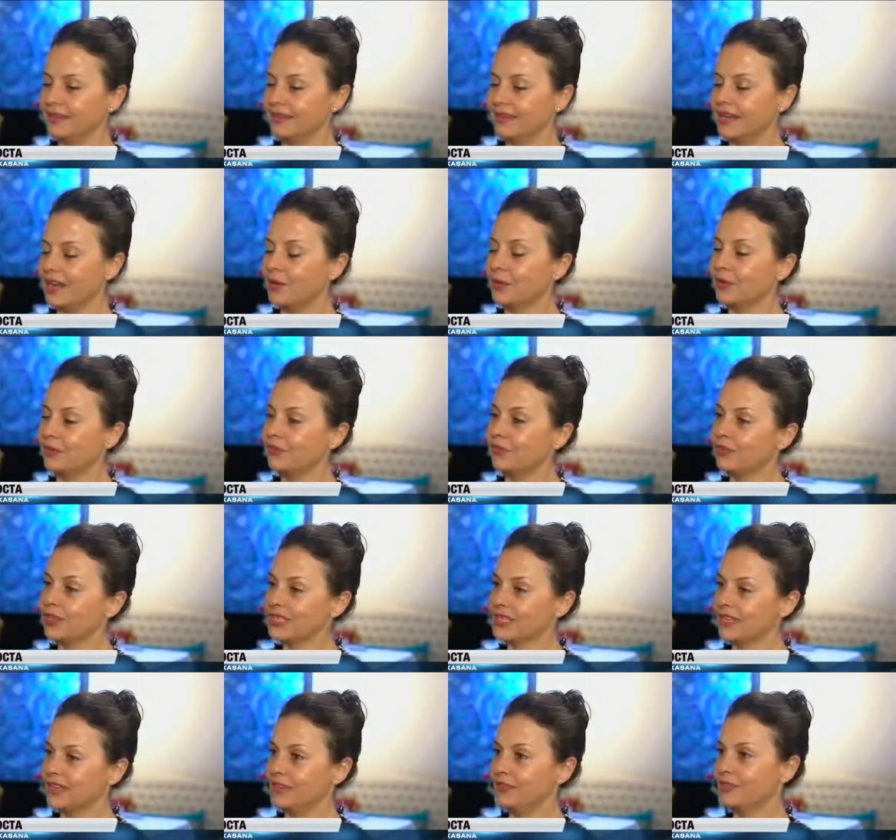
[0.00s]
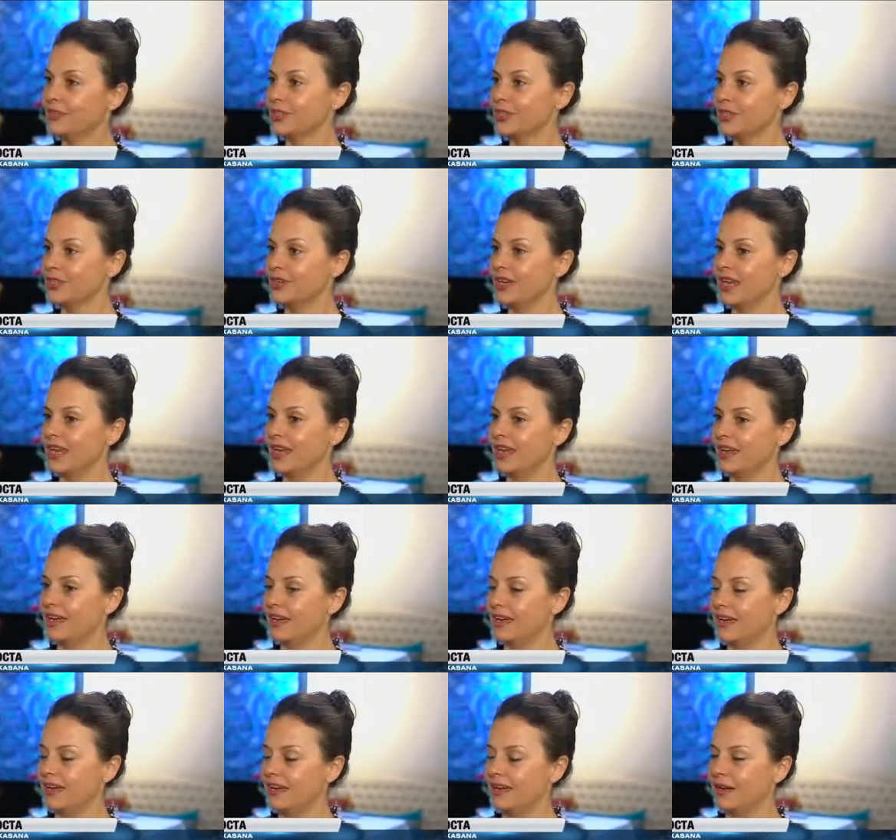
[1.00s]
did our first anniversary uh,
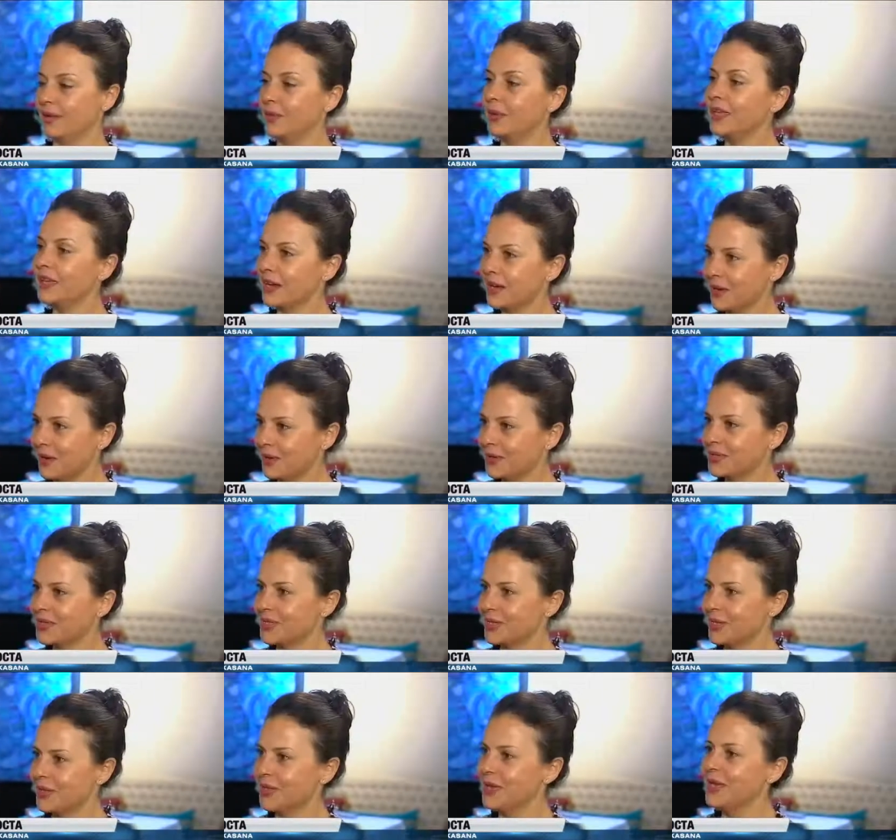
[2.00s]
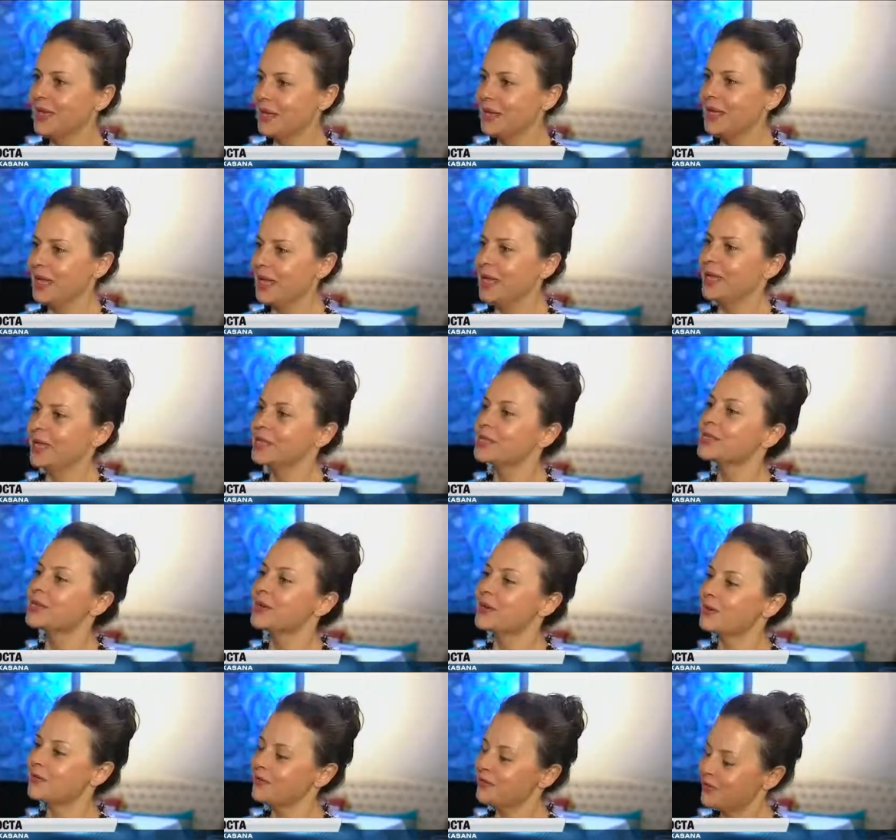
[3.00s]
a week ago. So uh, it's
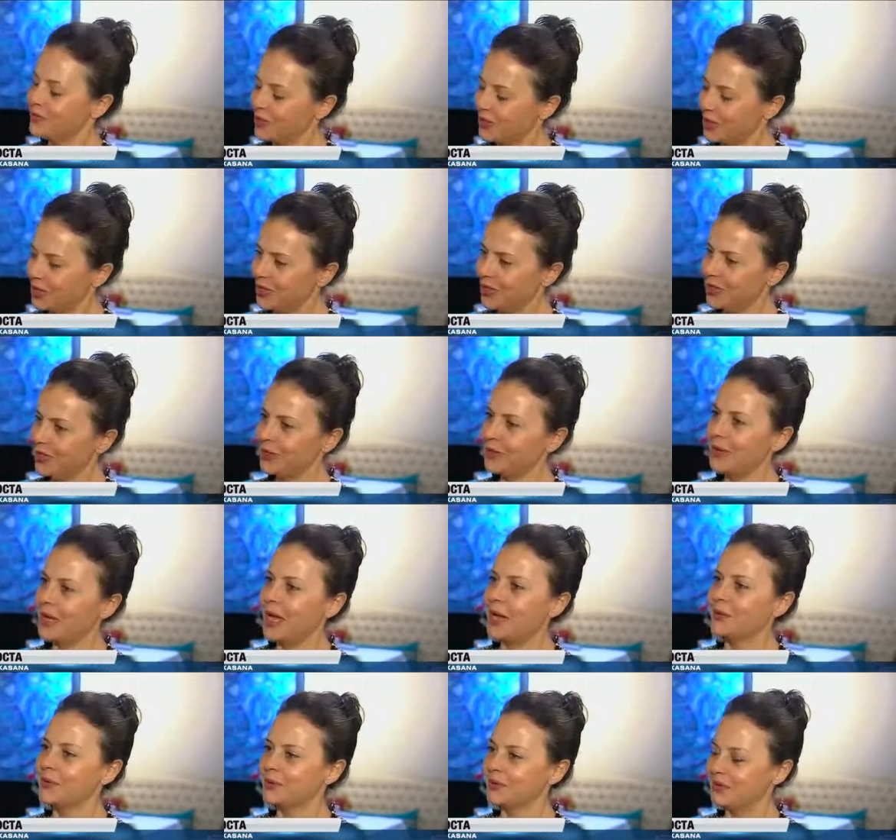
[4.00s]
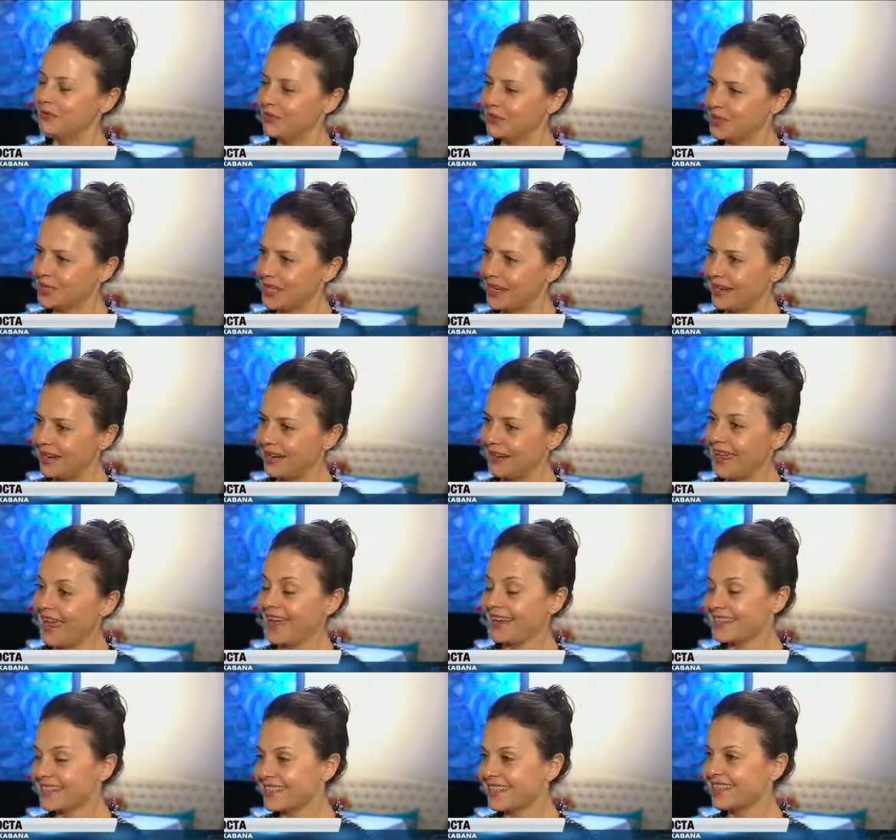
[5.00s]
going very good. Our reviews are
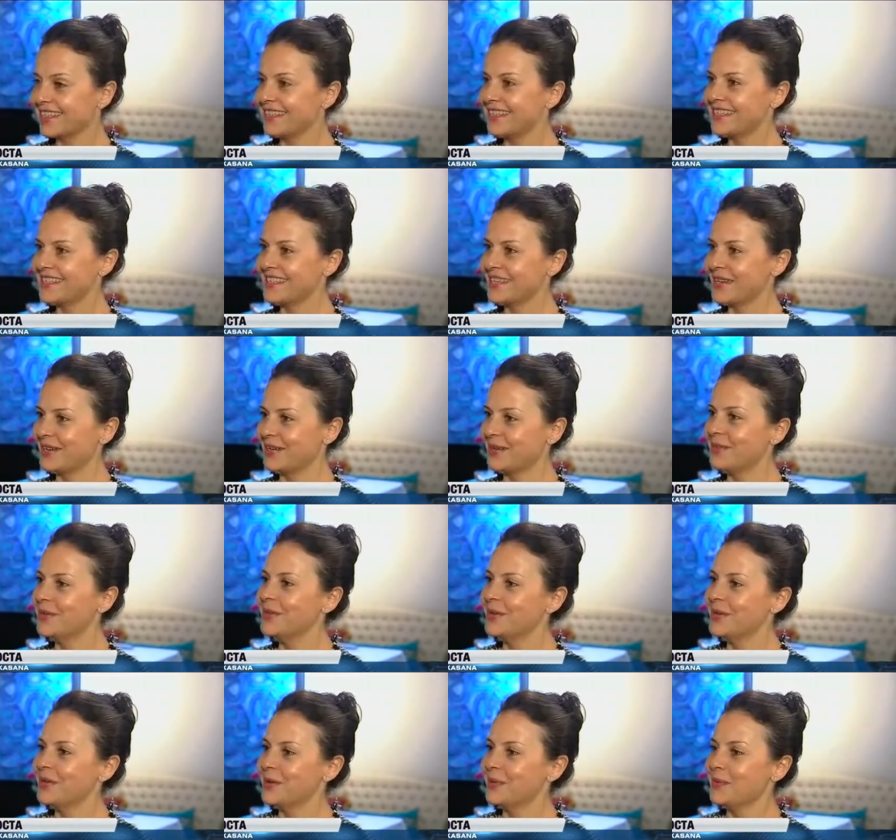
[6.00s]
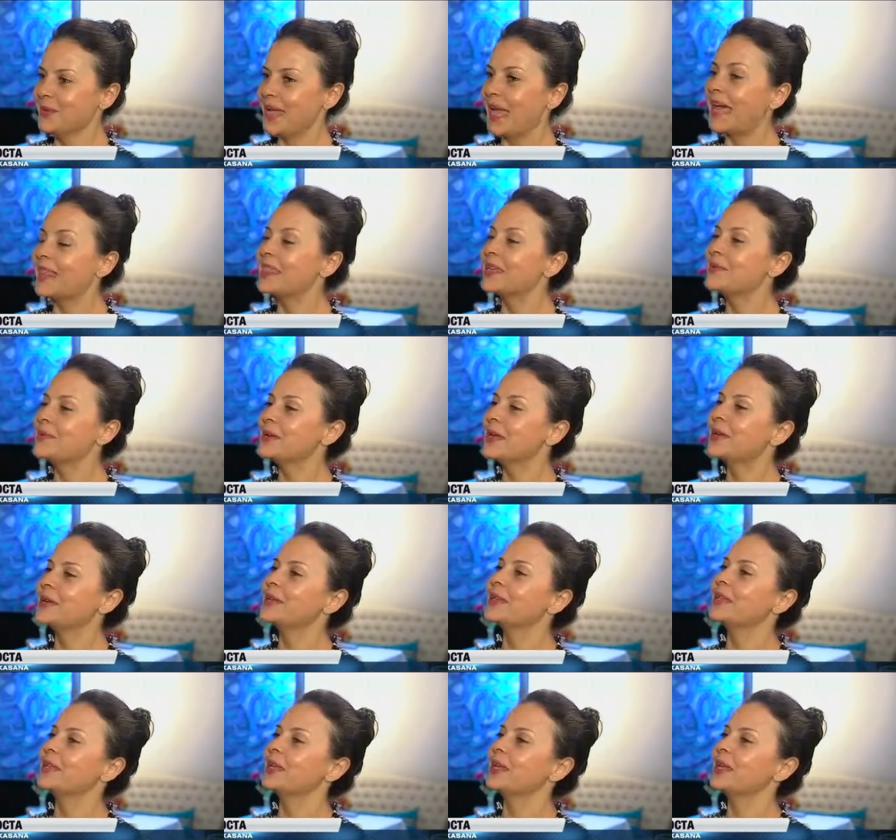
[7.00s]
excellent. So we, I think we are
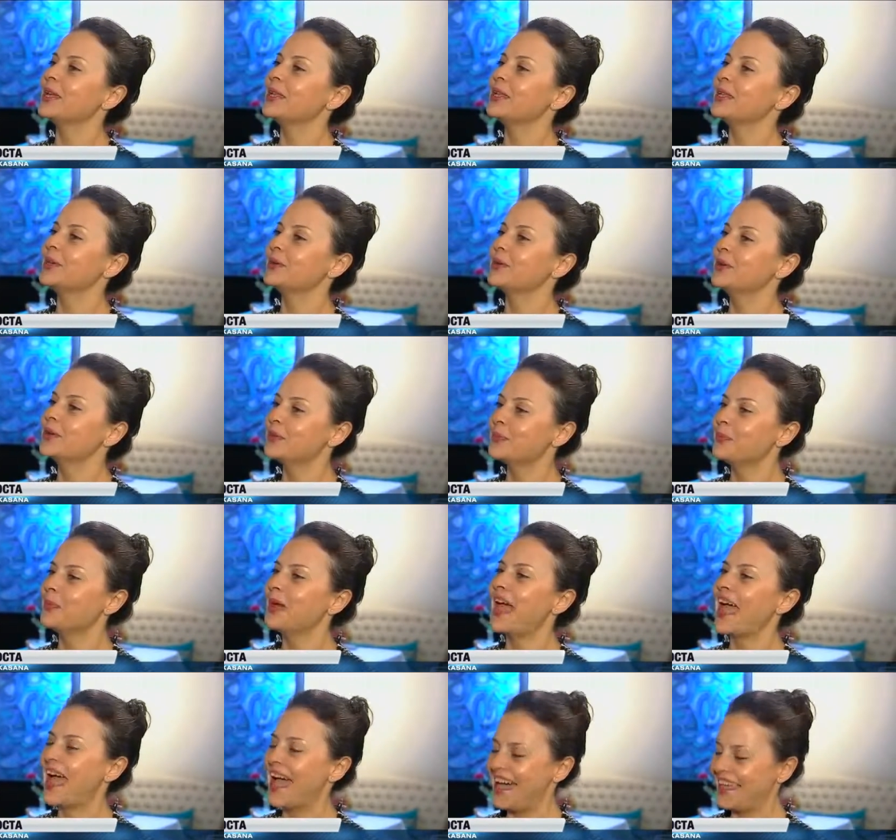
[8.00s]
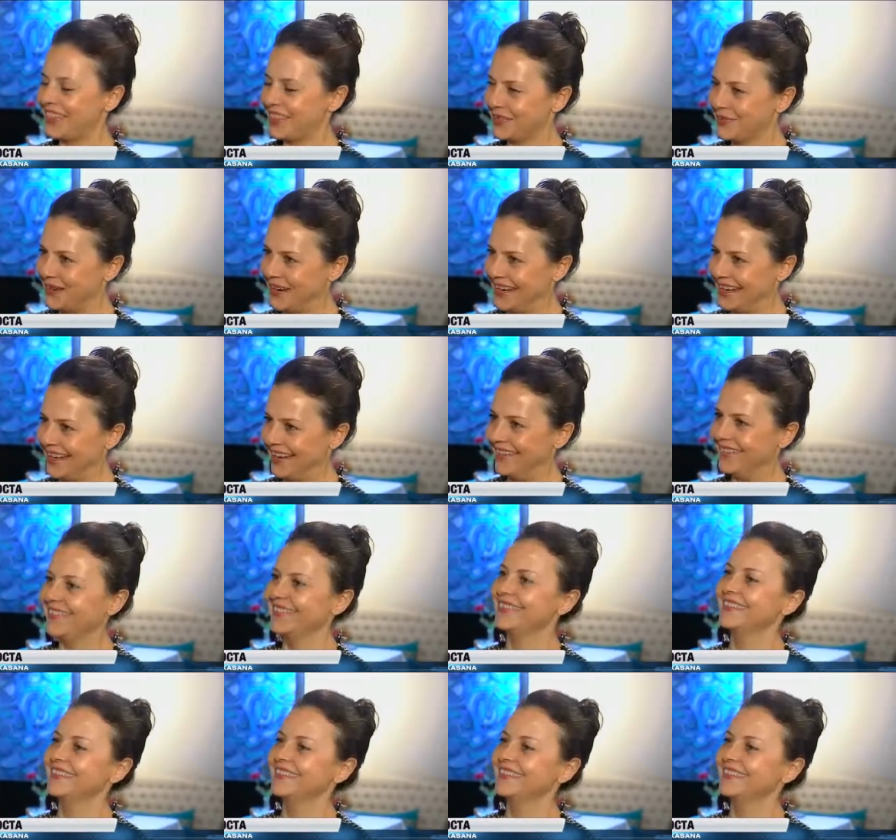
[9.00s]
in the in the good path right now.